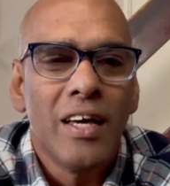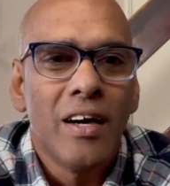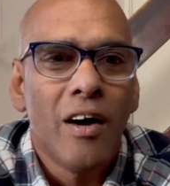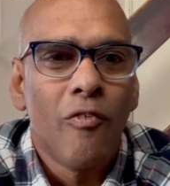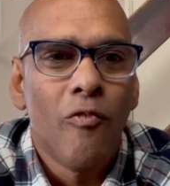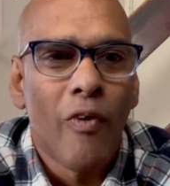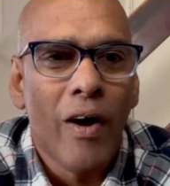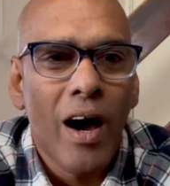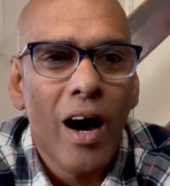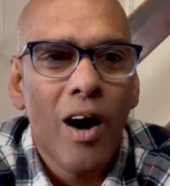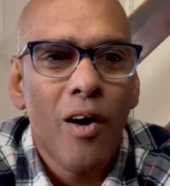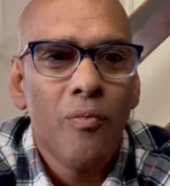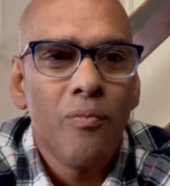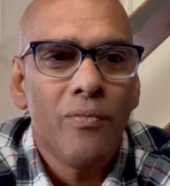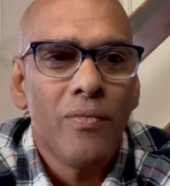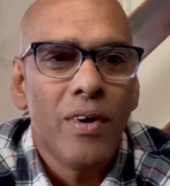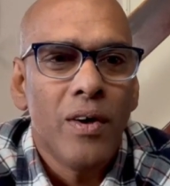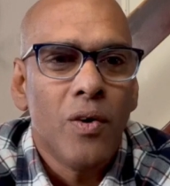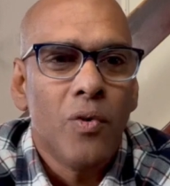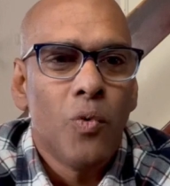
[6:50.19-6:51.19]
where
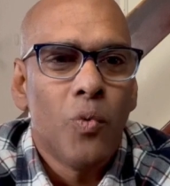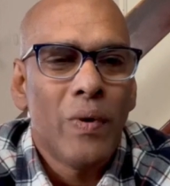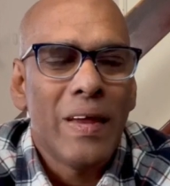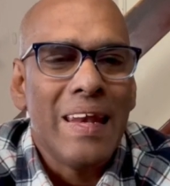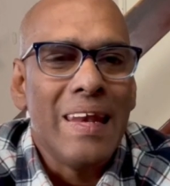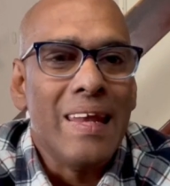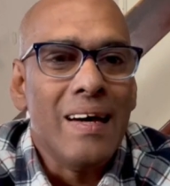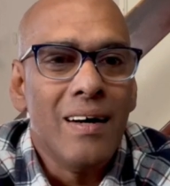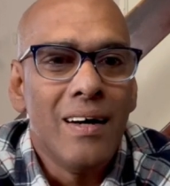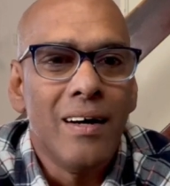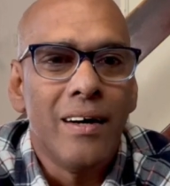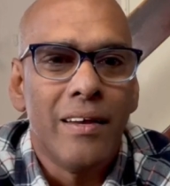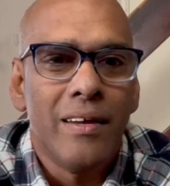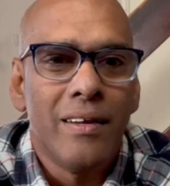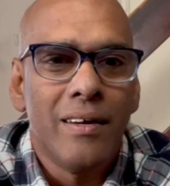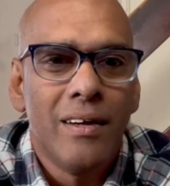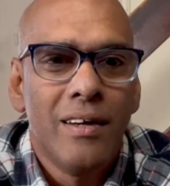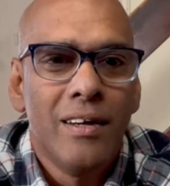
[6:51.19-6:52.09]
we learn